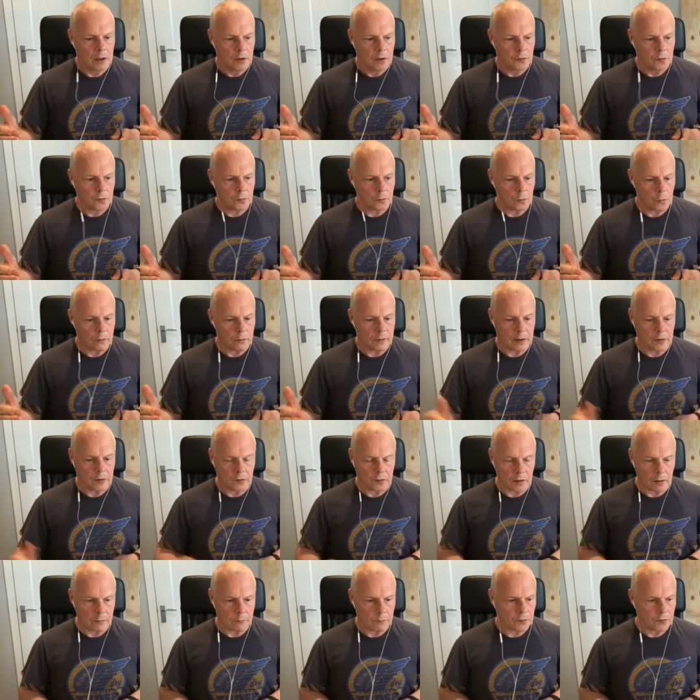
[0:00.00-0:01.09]
story in
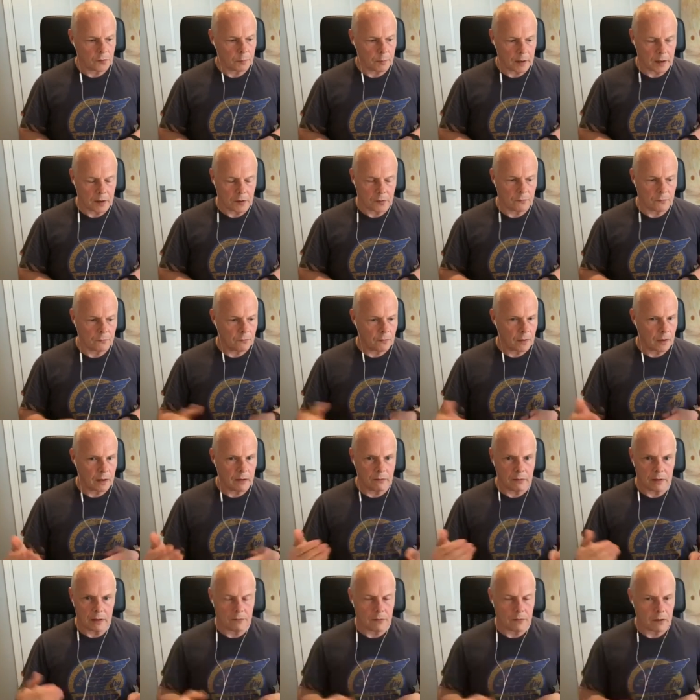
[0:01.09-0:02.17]
some respects
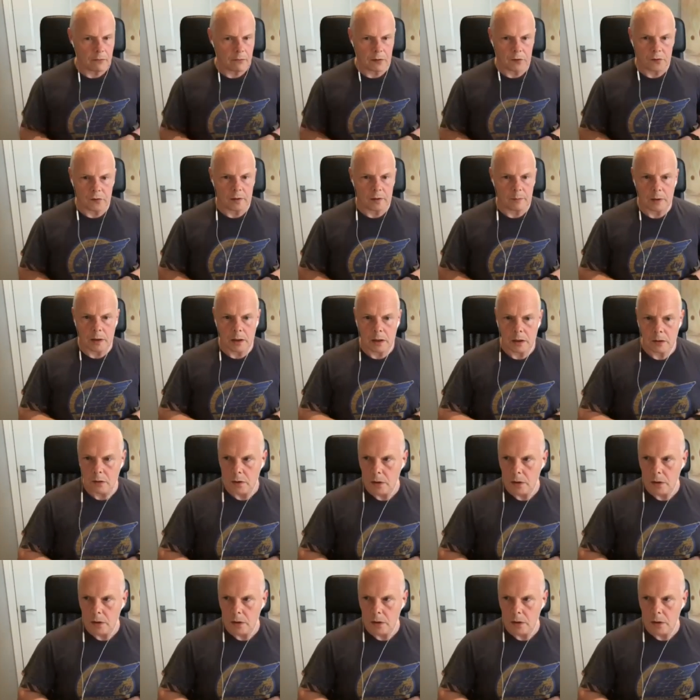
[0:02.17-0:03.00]
very very similar